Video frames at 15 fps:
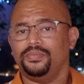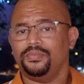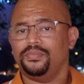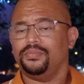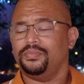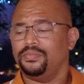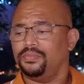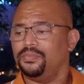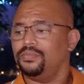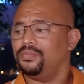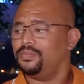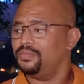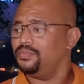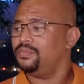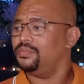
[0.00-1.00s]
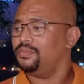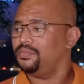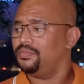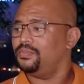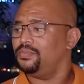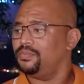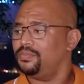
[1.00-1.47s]

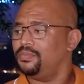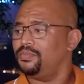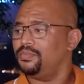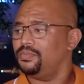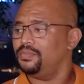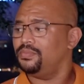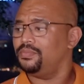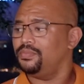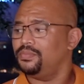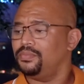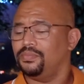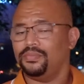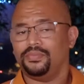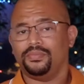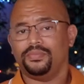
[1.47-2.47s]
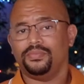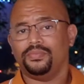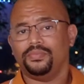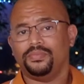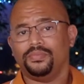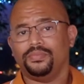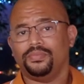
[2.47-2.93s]

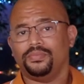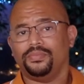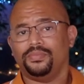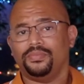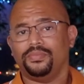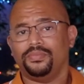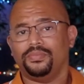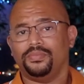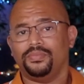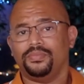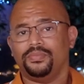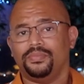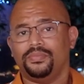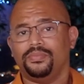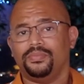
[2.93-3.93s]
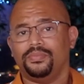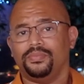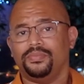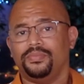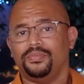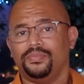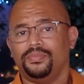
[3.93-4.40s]

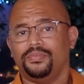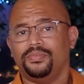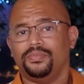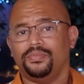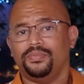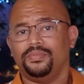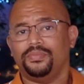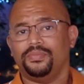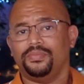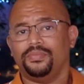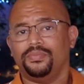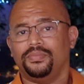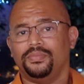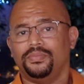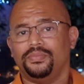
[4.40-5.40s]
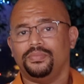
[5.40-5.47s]
No words are spoken by the person on screen.